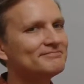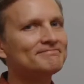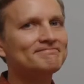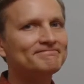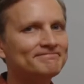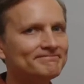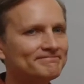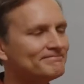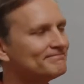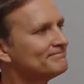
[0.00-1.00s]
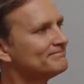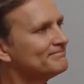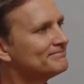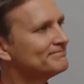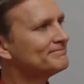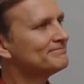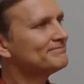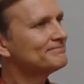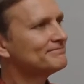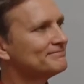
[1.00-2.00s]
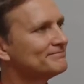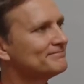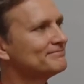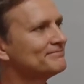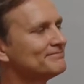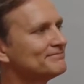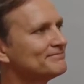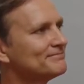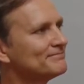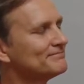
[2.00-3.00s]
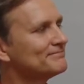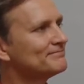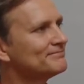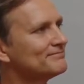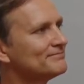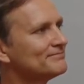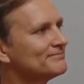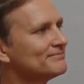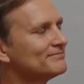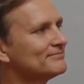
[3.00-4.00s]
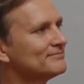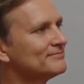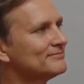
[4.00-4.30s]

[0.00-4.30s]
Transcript: The person shown says nothing.